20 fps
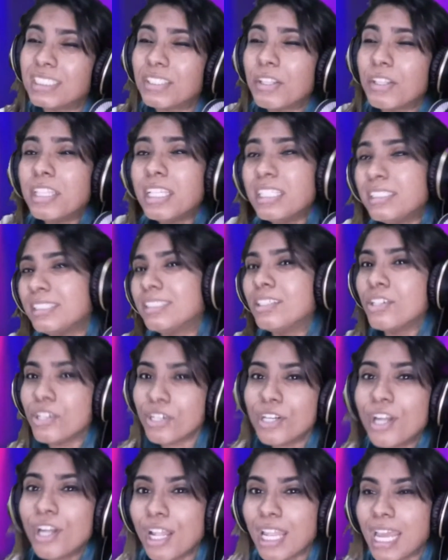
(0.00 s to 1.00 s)
So this
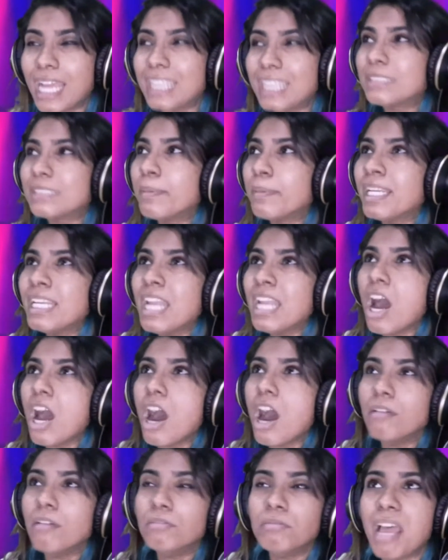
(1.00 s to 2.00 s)
girl has been
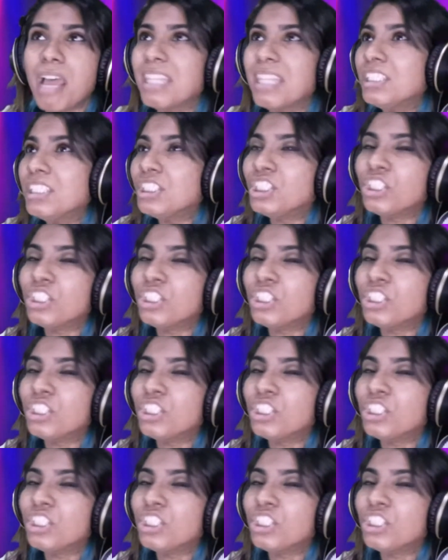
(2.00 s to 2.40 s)
at the